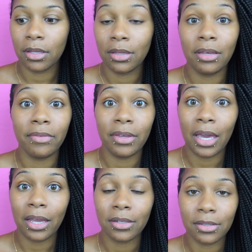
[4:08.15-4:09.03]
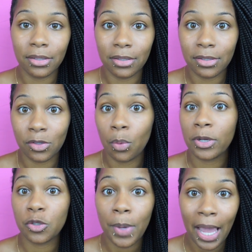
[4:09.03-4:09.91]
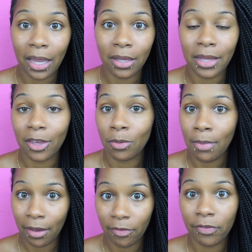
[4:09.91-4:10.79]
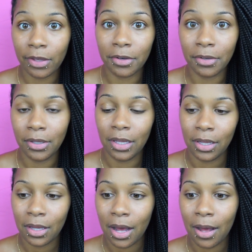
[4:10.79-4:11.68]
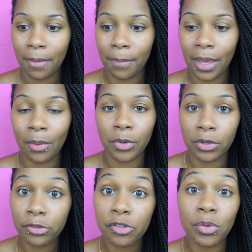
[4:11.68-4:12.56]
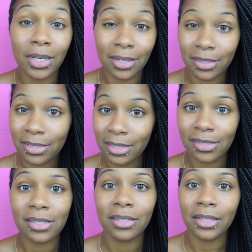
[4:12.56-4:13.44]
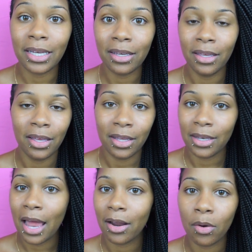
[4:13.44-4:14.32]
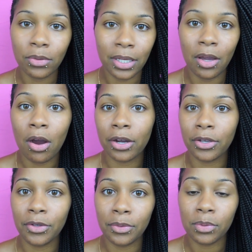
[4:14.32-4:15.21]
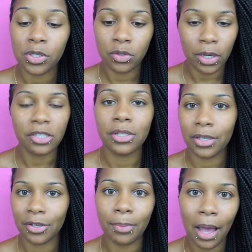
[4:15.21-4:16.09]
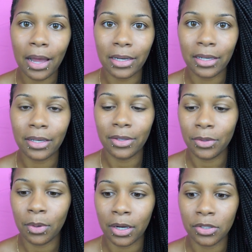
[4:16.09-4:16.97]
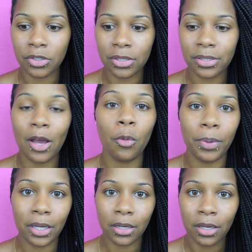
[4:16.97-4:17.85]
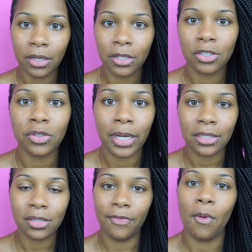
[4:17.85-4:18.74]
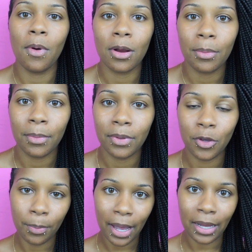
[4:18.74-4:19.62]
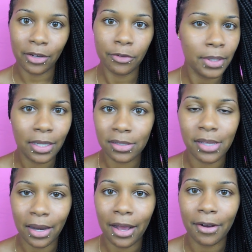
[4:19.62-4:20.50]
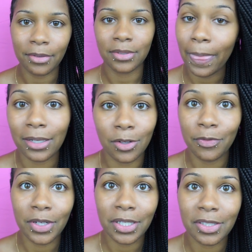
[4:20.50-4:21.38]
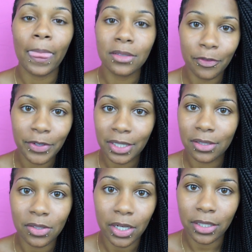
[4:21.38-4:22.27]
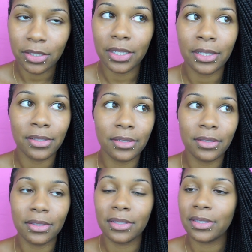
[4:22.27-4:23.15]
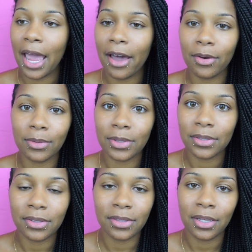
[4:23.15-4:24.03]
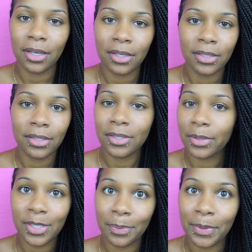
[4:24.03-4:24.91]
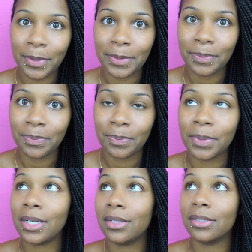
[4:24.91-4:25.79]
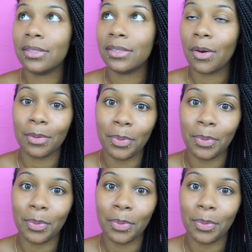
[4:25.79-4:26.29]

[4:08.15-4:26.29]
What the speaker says: alleviate so much pain that you might feel. And when you do it consistently, not only are you stretching your body, you are just helping transform your body from the inside out. Like, don't forget to stretch. It sounds so simple, but it is so